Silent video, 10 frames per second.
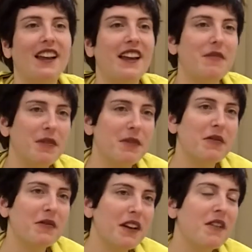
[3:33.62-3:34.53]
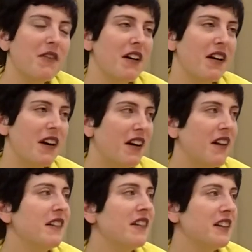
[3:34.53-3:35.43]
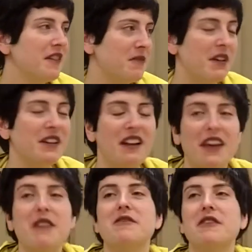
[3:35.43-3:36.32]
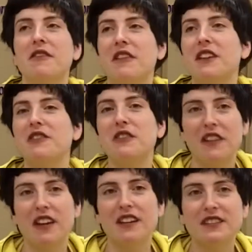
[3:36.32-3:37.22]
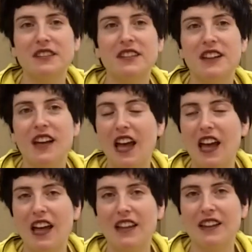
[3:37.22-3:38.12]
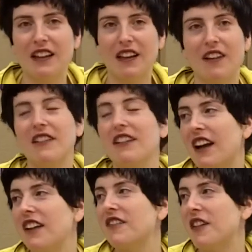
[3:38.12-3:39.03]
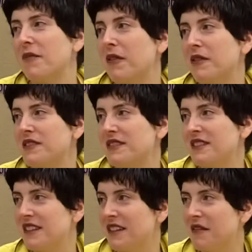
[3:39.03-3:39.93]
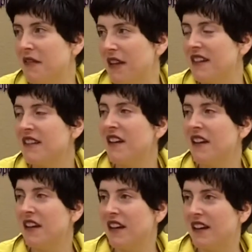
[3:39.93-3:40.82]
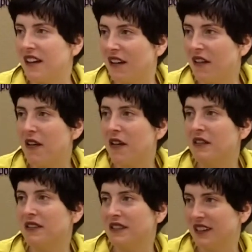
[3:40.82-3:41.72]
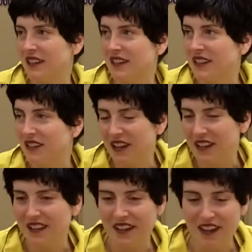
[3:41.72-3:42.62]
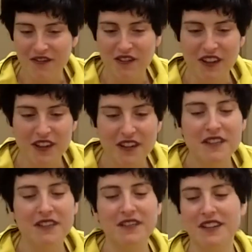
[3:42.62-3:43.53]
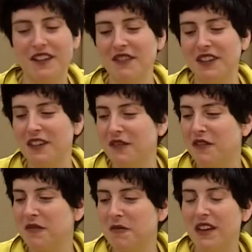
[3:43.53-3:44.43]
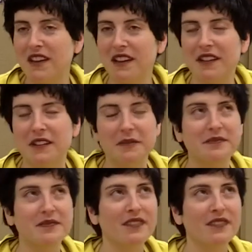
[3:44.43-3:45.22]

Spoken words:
And people now many labs are trying to test other kind of hypotheses. In the grant call you get every year, I think if you make a